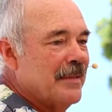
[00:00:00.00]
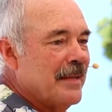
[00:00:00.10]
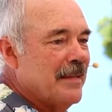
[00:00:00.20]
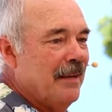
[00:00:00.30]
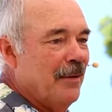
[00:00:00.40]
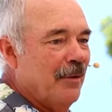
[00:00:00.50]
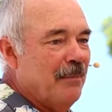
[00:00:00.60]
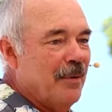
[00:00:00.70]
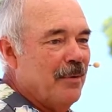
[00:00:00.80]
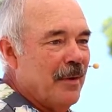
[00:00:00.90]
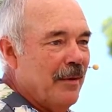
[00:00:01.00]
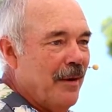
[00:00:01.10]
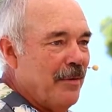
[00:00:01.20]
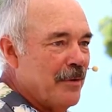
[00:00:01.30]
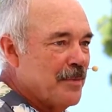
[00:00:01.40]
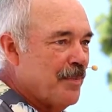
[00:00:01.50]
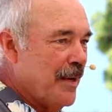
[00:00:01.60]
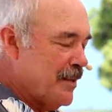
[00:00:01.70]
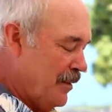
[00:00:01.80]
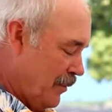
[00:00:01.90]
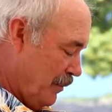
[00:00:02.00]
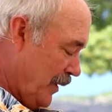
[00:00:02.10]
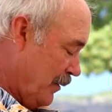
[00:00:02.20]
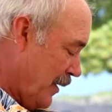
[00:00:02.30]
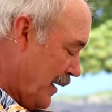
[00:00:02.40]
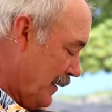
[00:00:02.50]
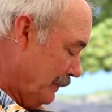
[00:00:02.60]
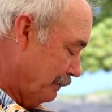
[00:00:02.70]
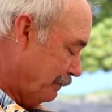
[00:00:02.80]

as they say, the only book where the author is present when being read.